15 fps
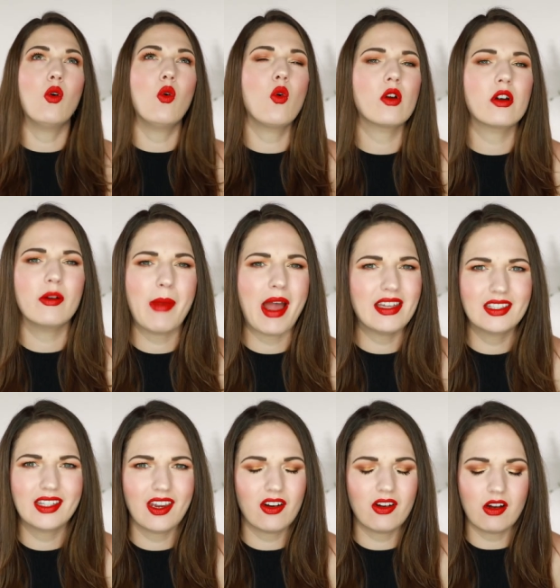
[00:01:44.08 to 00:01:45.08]
order
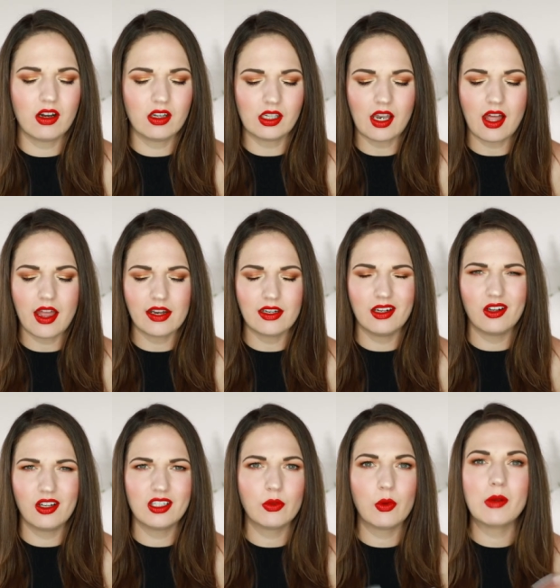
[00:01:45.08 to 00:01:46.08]
mascara online, you
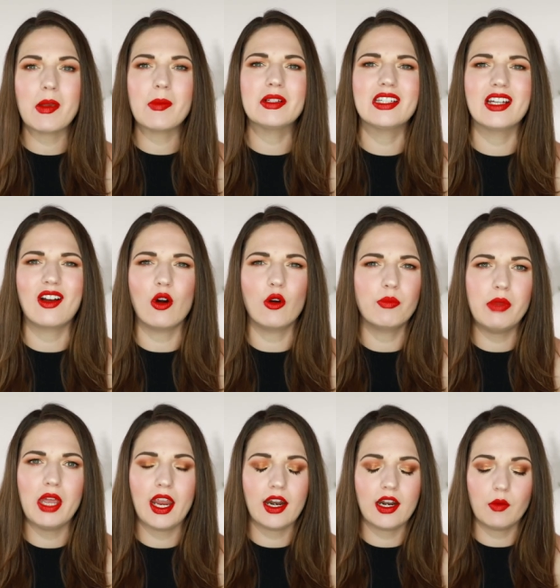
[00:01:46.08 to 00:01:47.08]
know, I just want to be able to go and
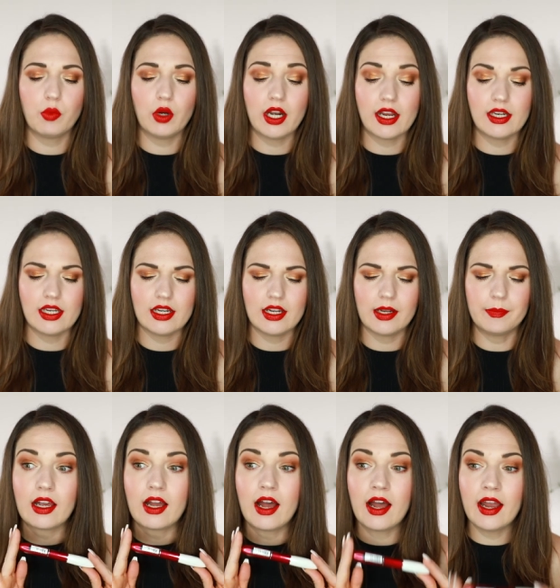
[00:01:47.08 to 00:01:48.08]
pick it up when I need
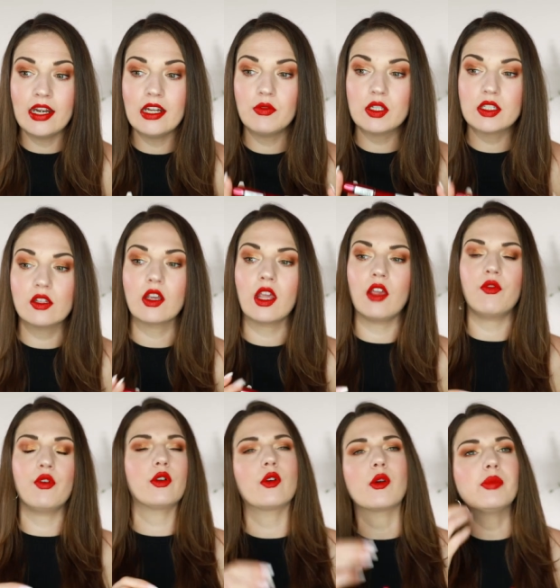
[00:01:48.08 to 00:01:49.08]
it. Kind of was looking
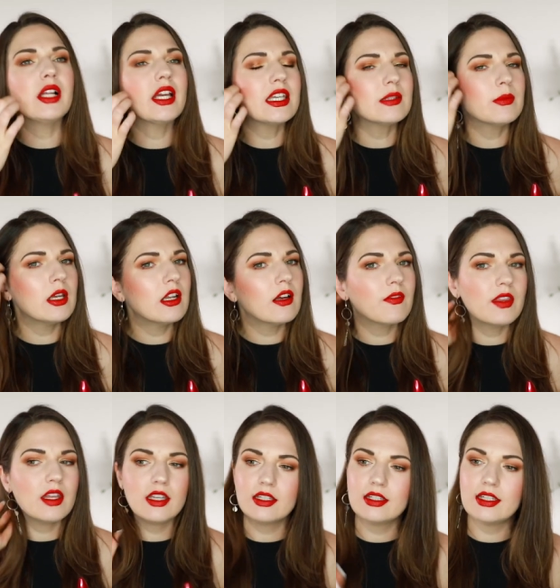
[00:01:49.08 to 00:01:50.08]
for a replacement of
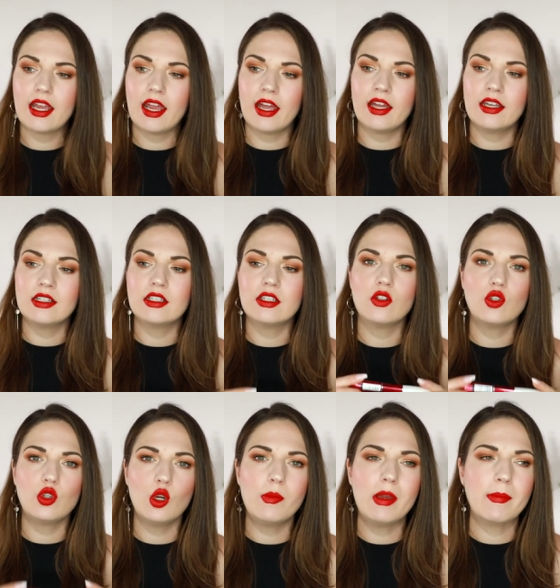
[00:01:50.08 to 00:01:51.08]
this, and
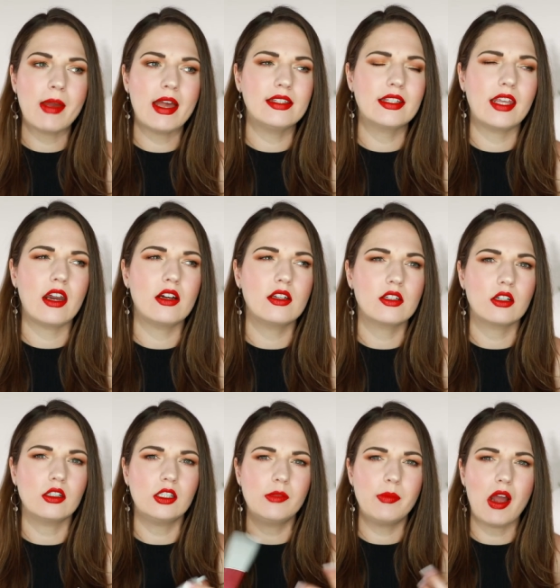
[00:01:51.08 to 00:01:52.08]
tubing mascaras are
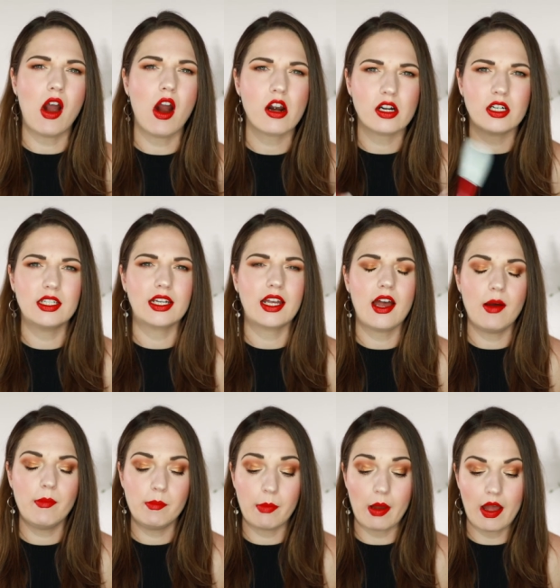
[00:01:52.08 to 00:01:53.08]
a little bit harder to
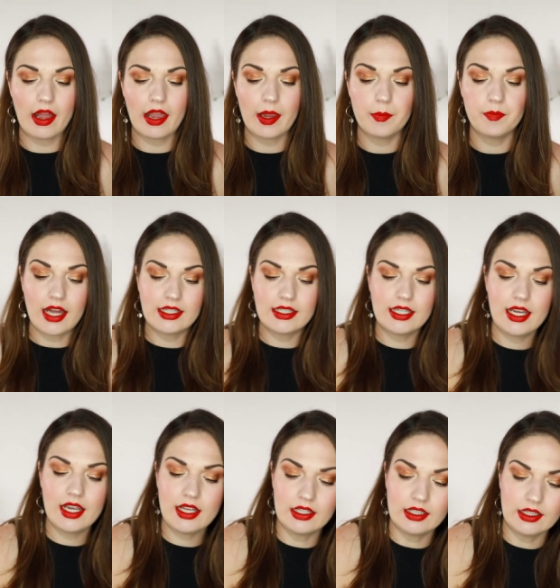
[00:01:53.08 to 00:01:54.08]
come by,
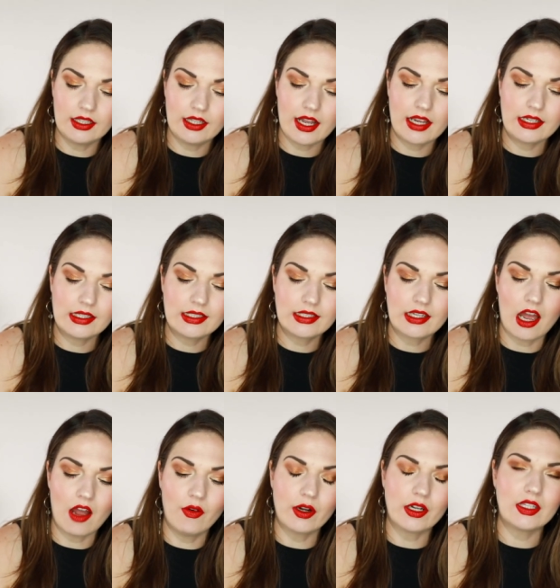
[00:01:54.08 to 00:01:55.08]
until I
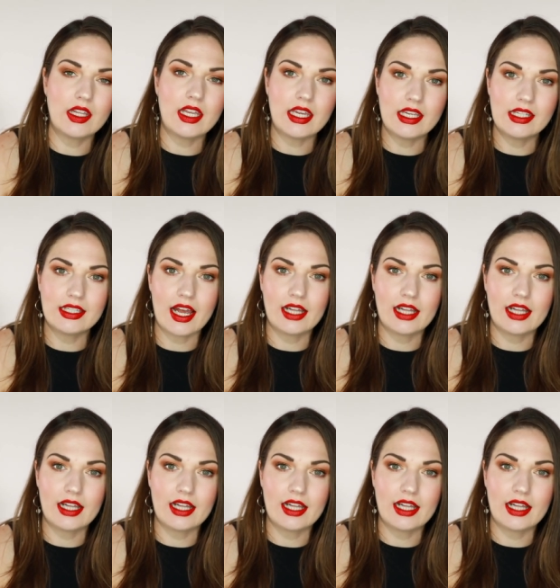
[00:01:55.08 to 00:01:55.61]
discovered these